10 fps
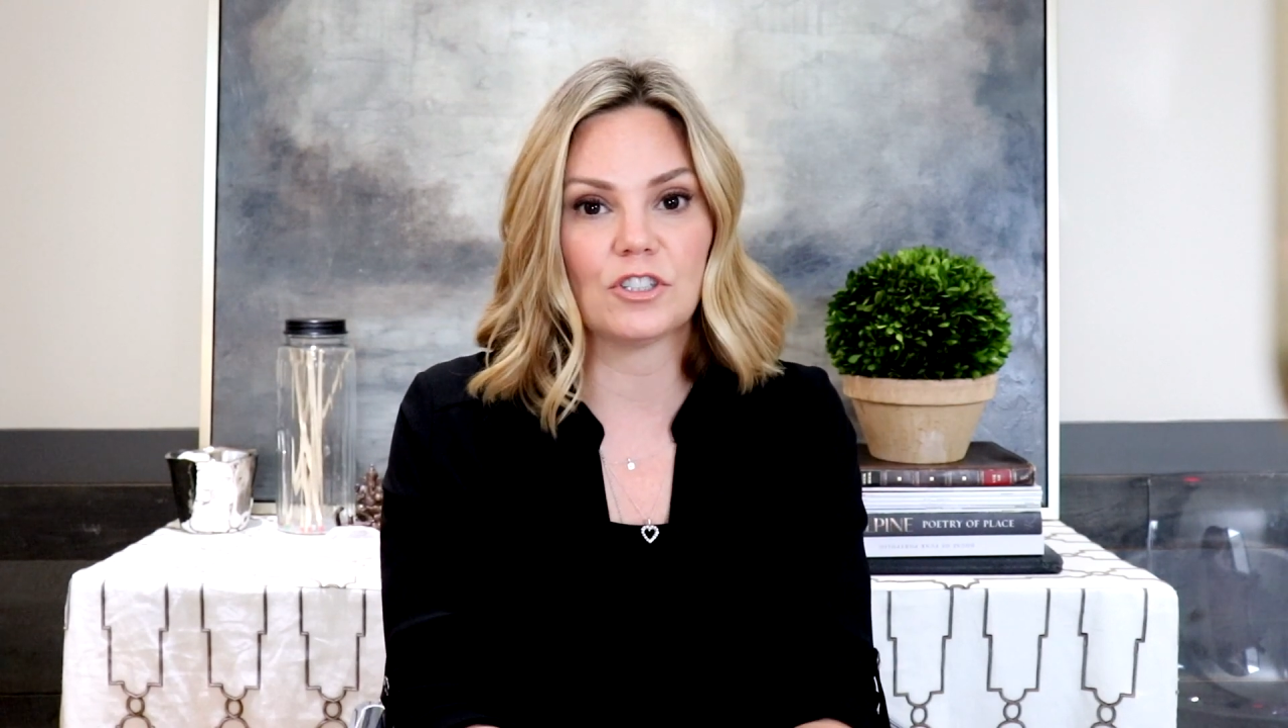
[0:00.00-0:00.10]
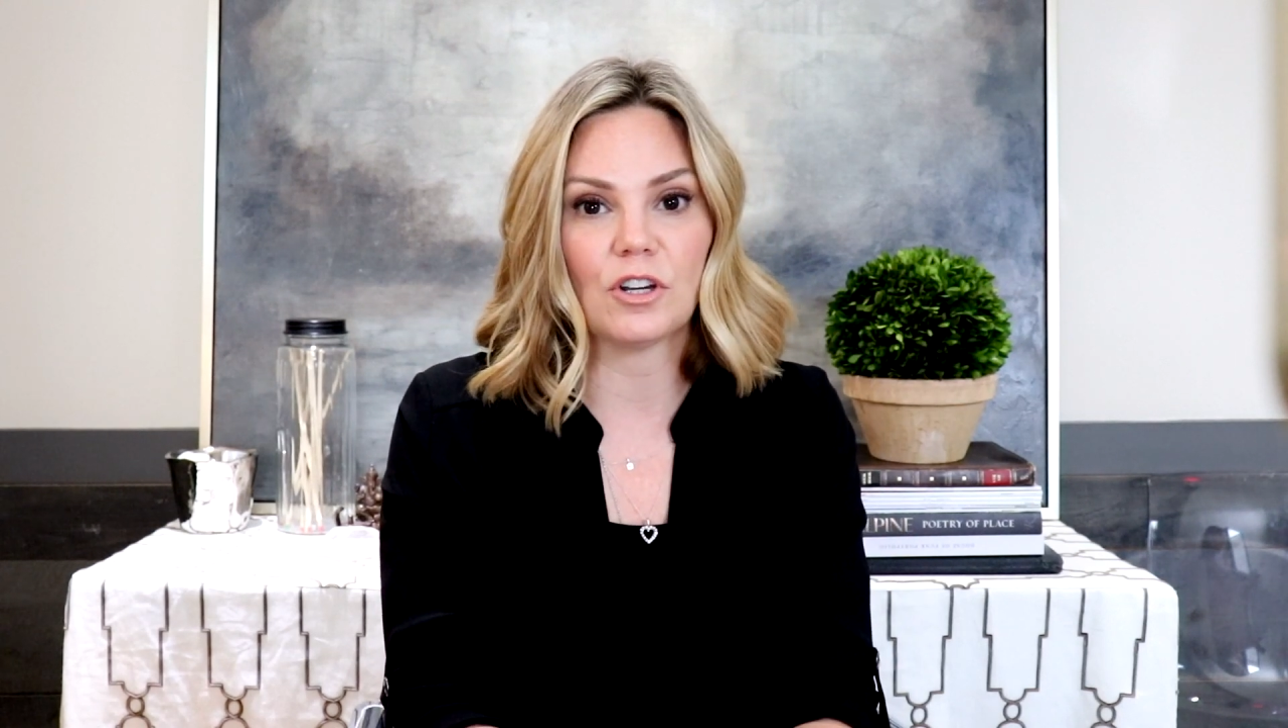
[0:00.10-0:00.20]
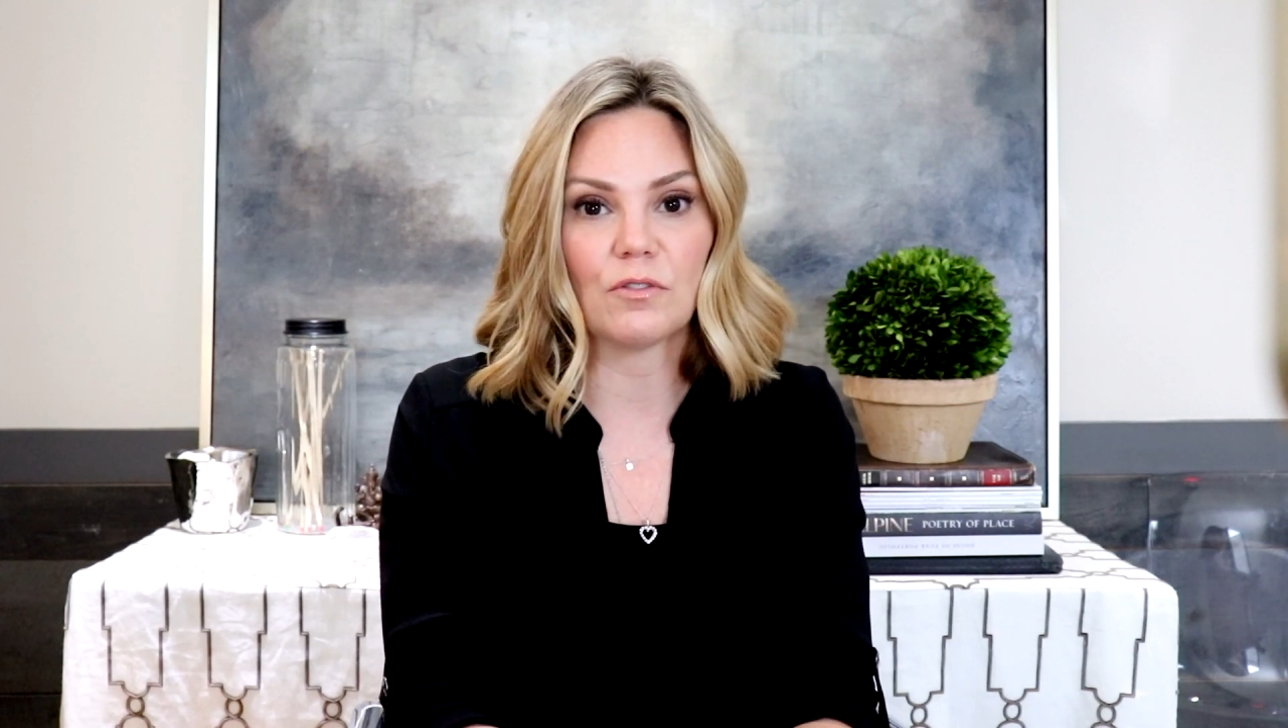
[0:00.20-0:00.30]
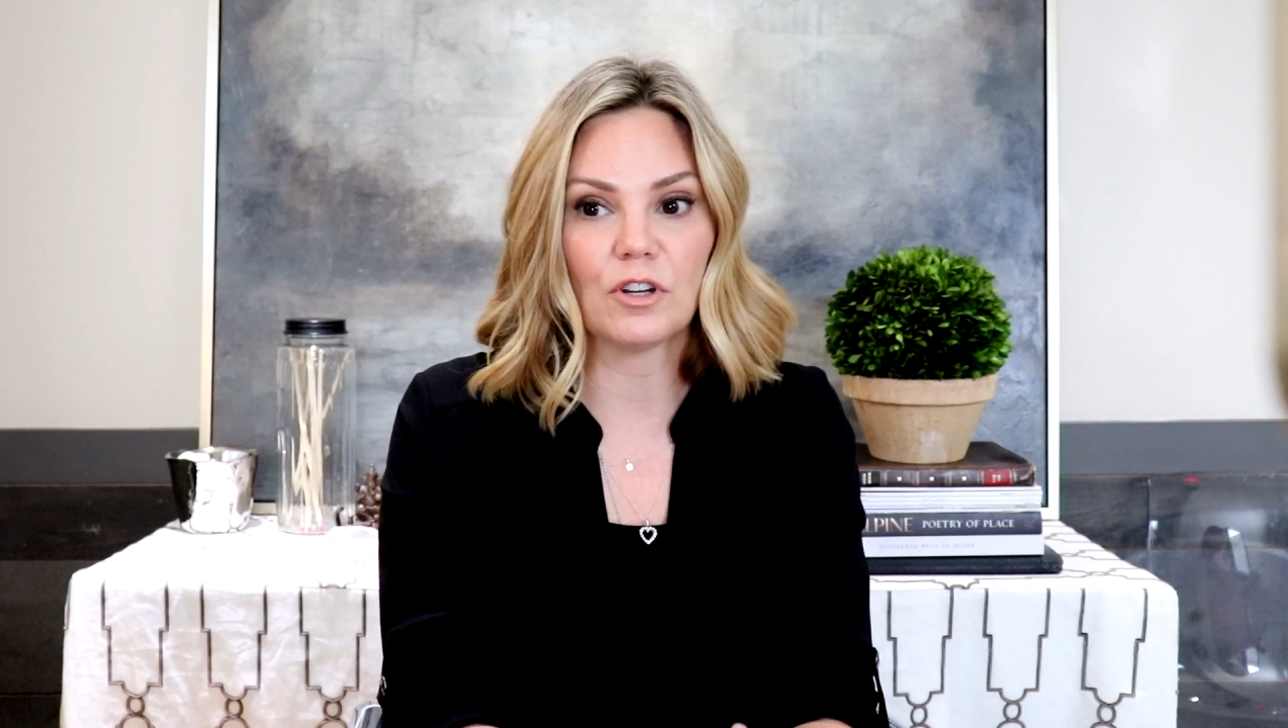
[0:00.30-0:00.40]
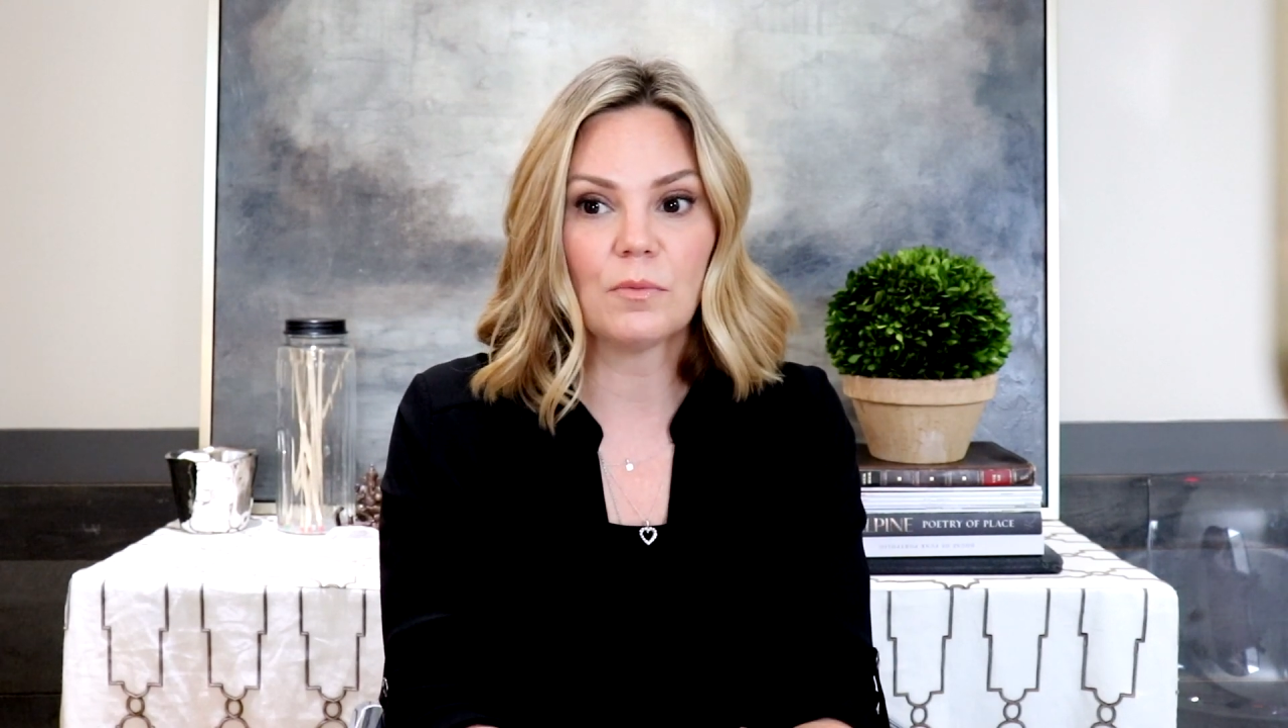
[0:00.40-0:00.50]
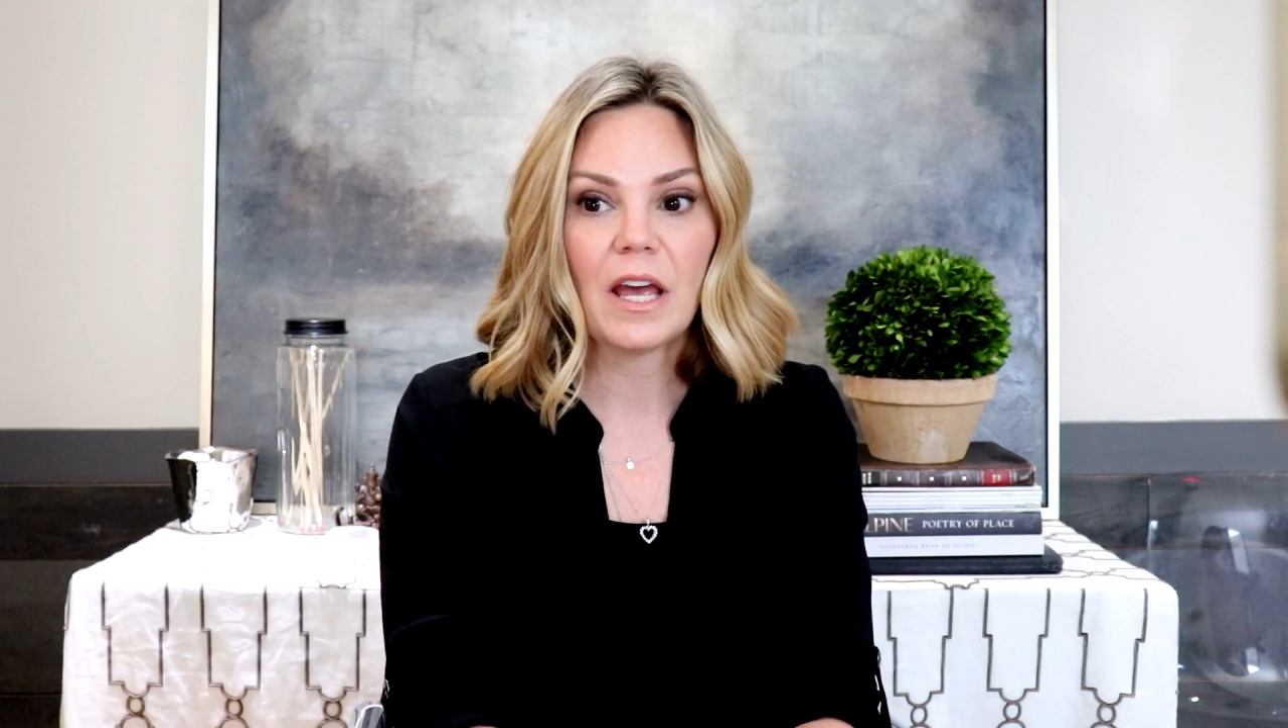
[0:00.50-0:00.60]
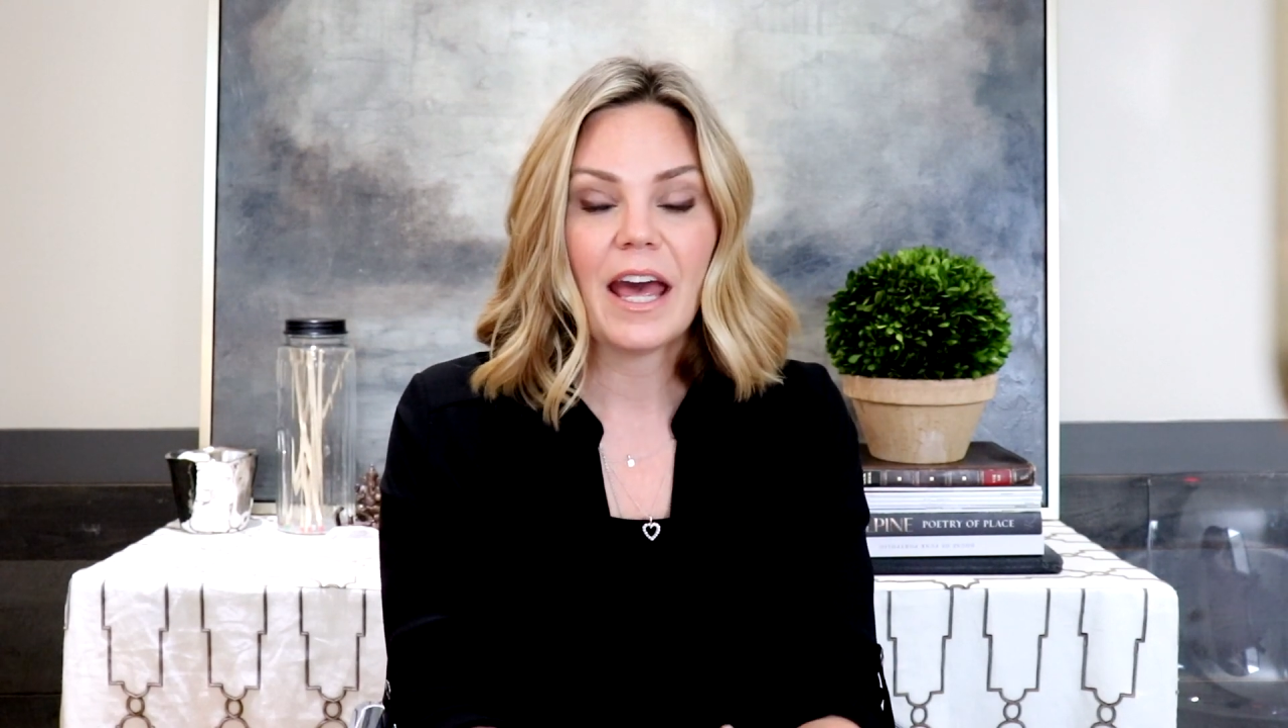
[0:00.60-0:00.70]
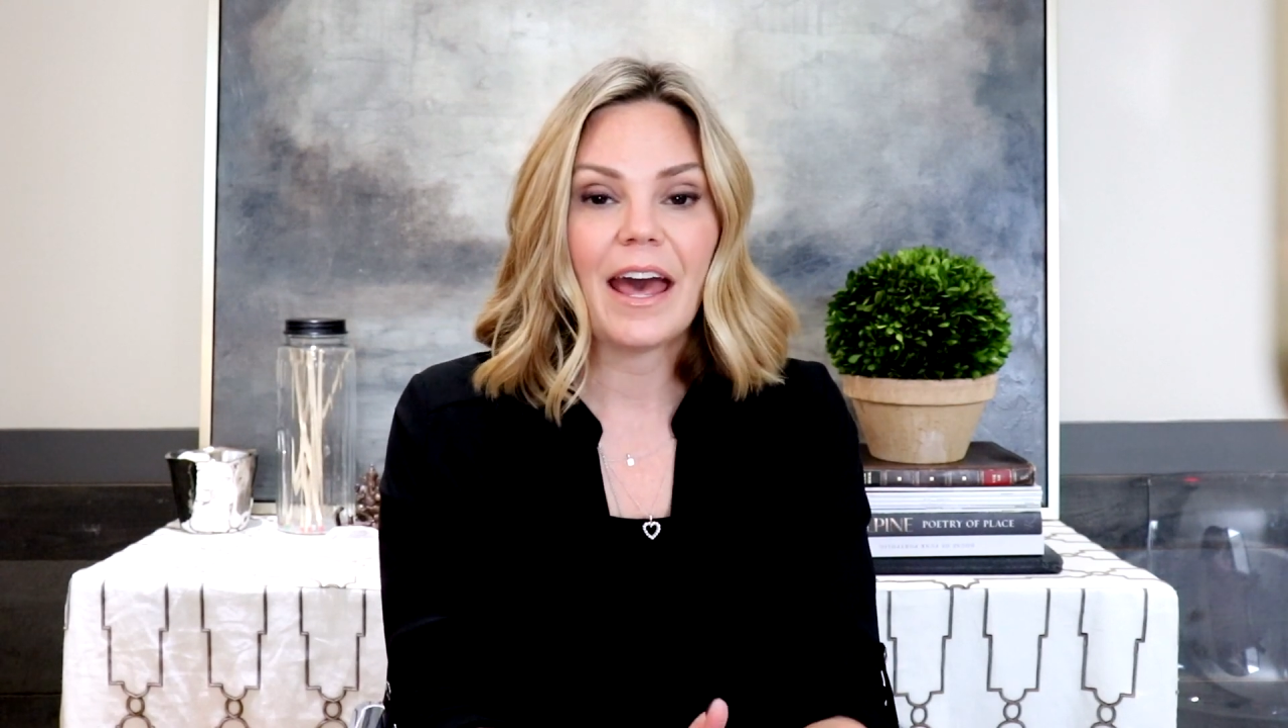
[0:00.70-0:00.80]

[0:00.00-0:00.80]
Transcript: showroom,